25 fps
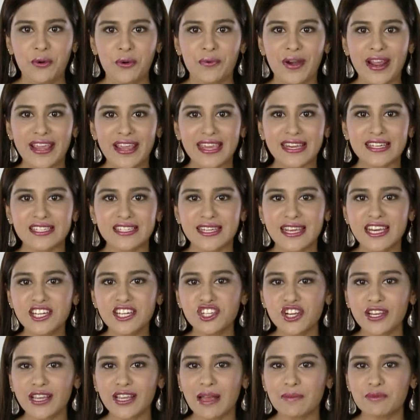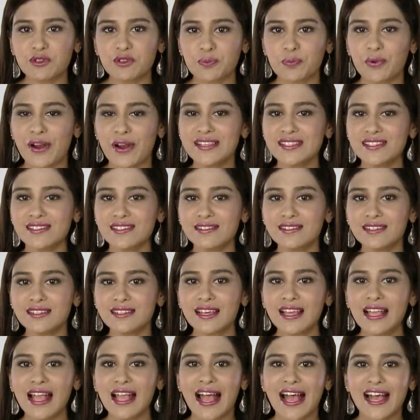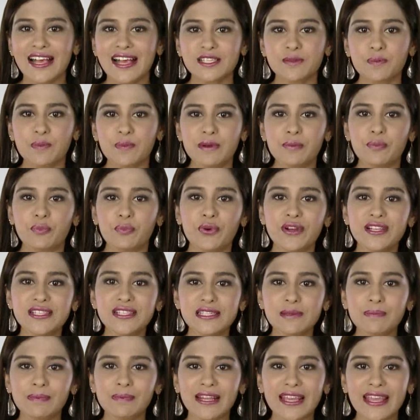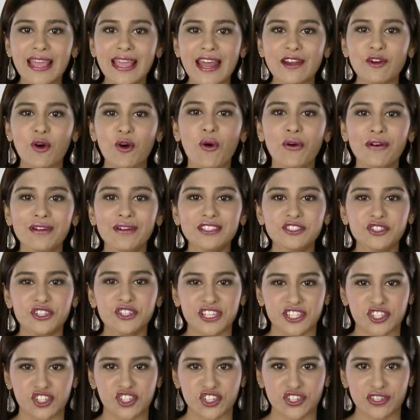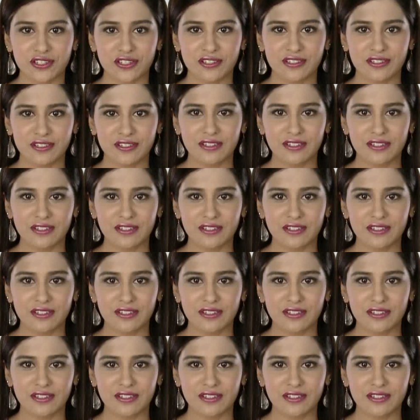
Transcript: Reiki teaching up to present has been principally an oral tradition.